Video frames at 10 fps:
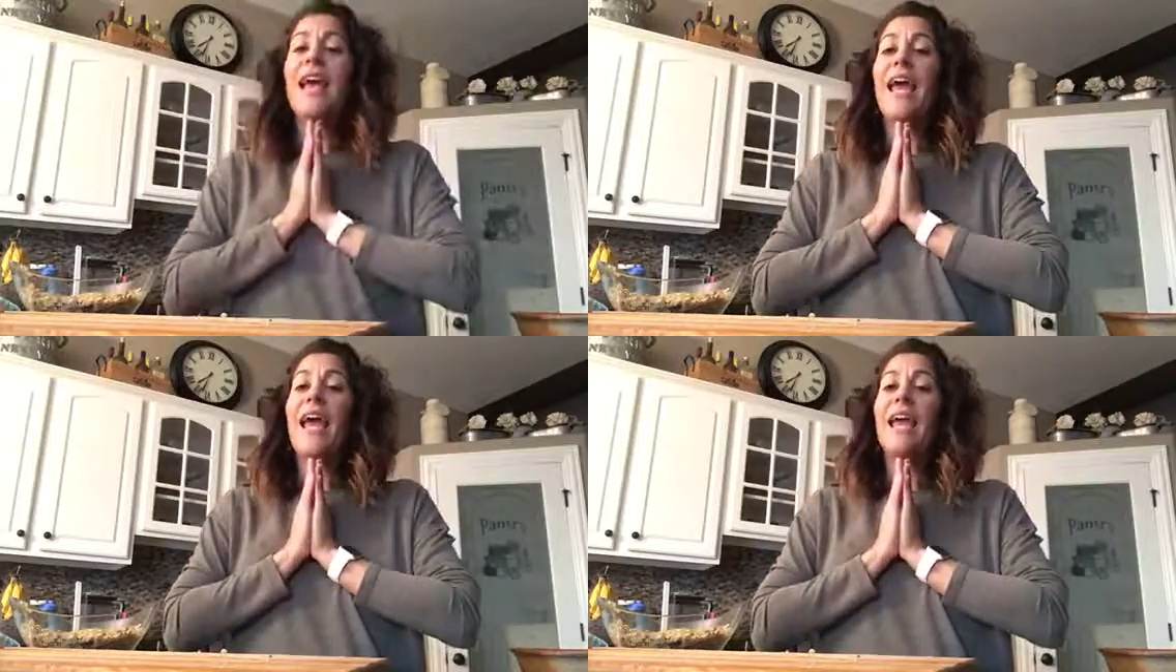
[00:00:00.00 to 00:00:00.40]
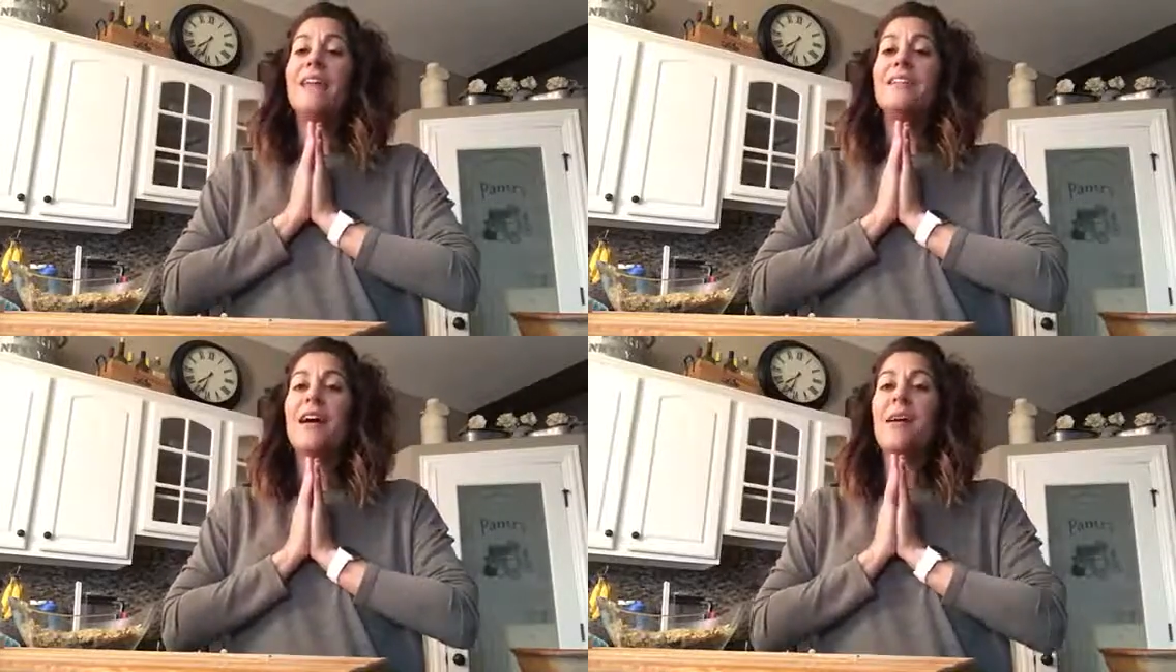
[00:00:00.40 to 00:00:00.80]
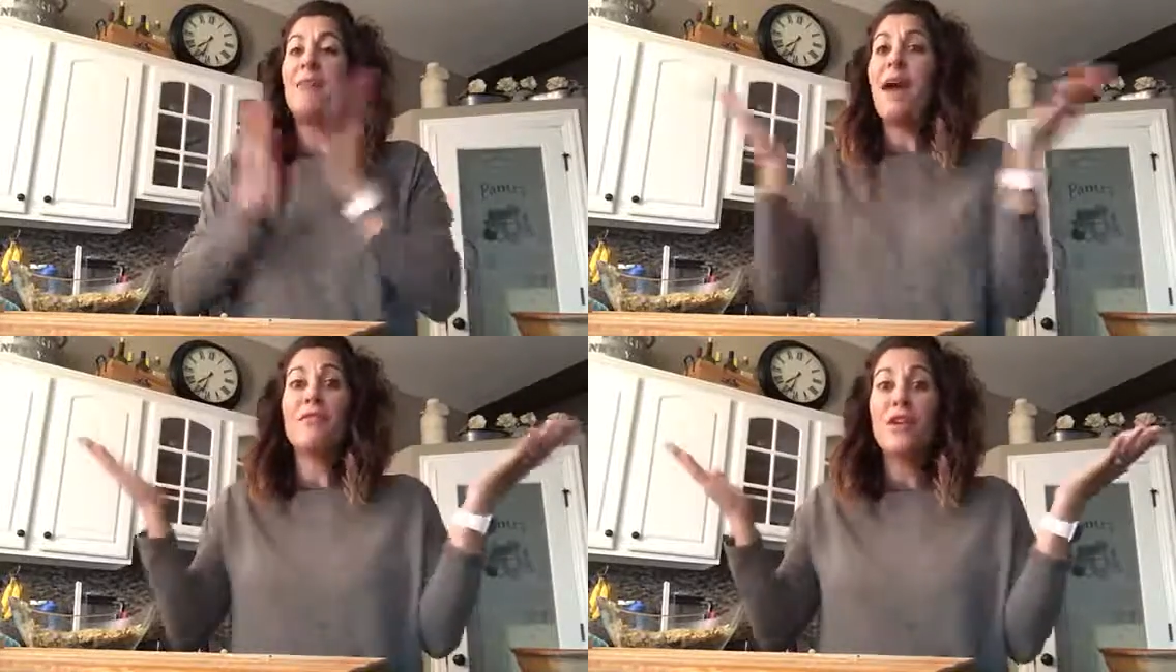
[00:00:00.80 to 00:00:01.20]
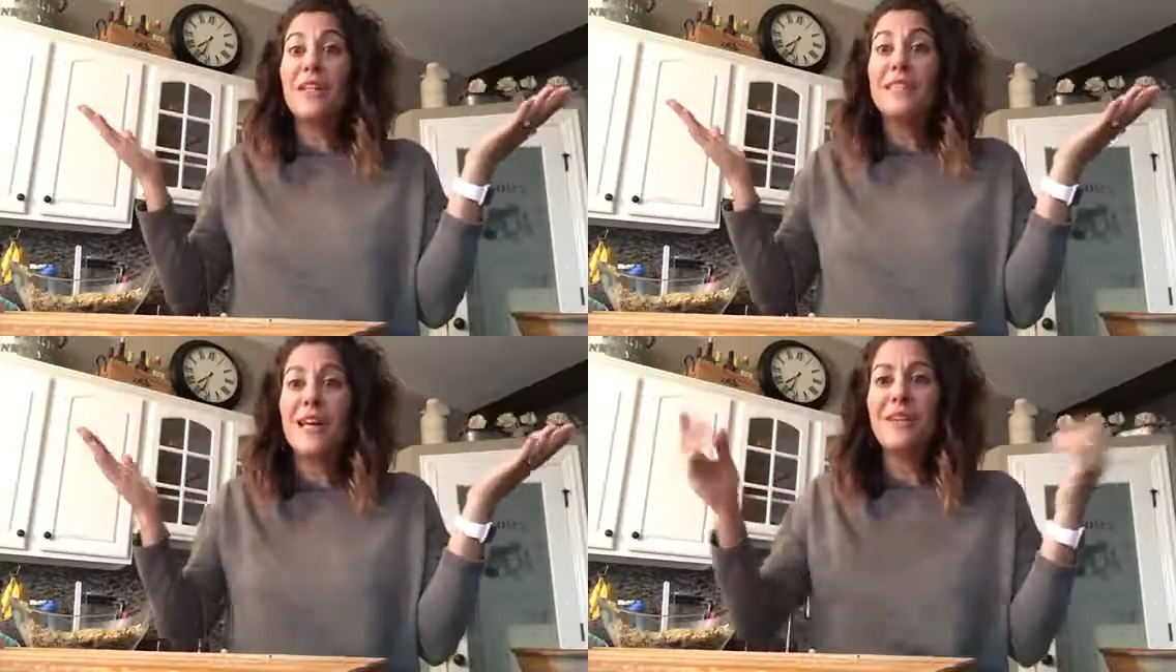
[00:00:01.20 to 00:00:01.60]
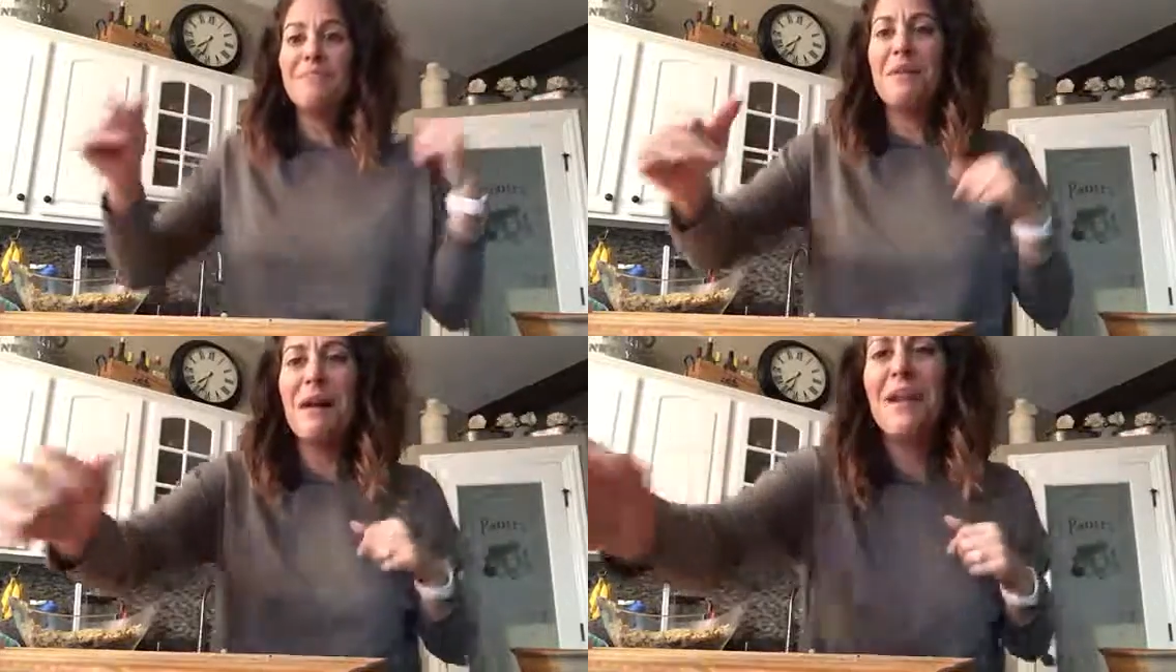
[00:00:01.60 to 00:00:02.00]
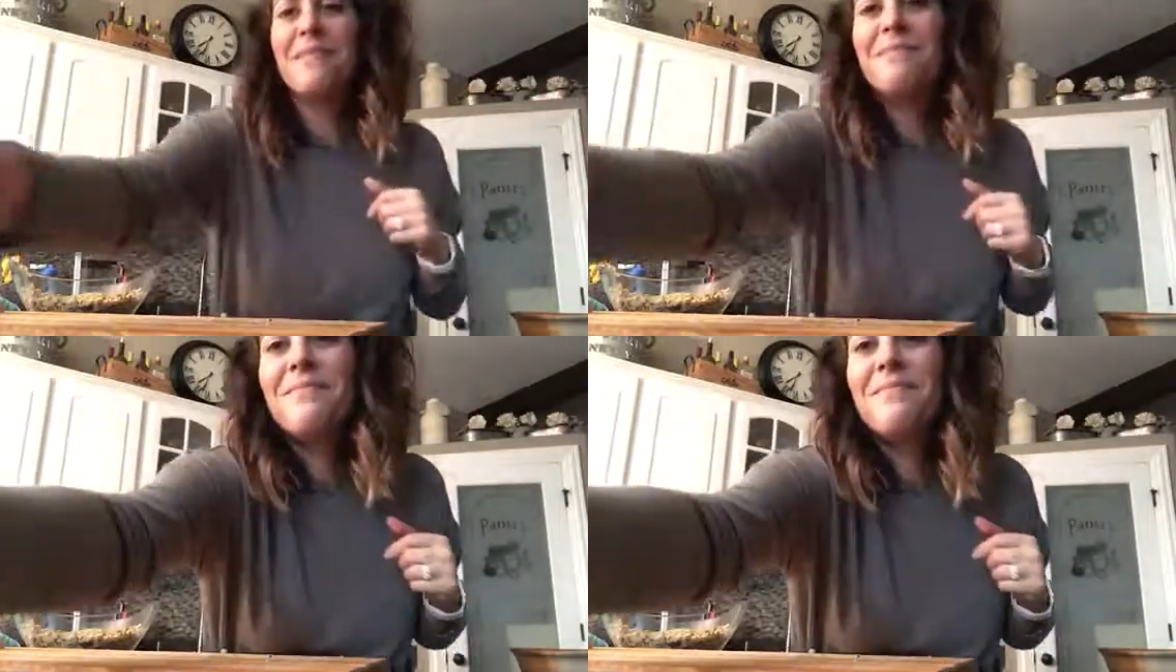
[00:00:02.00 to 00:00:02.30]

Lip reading: and have a great day. Bye-bye.